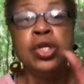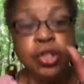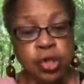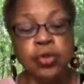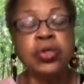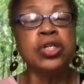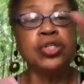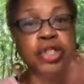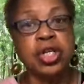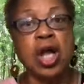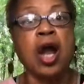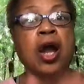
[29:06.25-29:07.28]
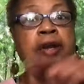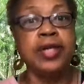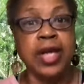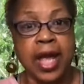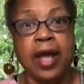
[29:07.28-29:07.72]
You can start
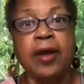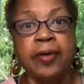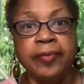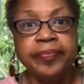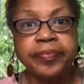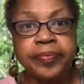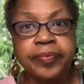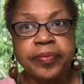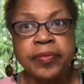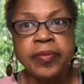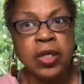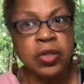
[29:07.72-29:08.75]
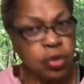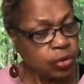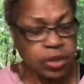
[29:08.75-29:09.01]
now. You